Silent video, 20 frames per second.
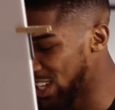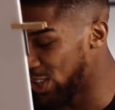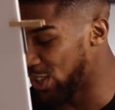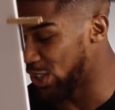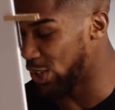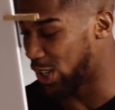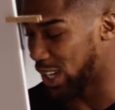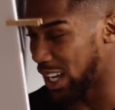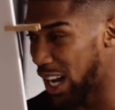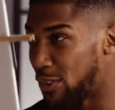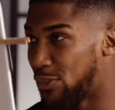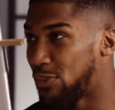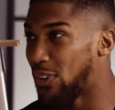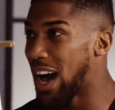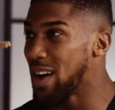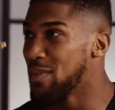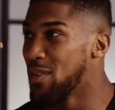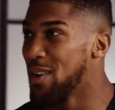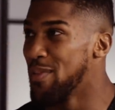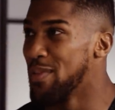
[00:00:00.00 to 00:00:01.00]
You, you, you can have
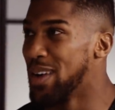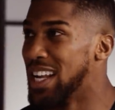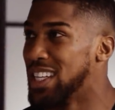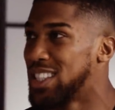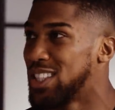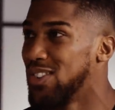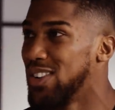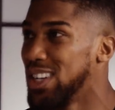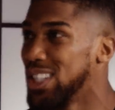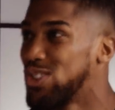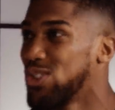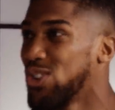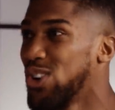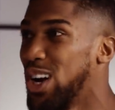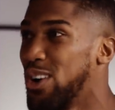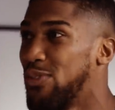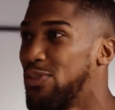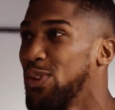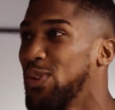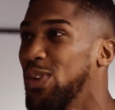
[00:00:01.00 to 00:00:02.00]
five up. more minutes to
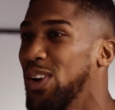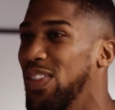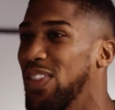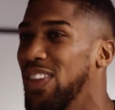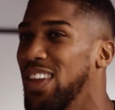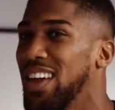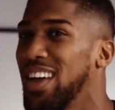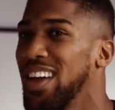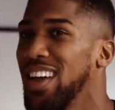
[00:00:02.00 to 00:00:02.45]
redraw if you want.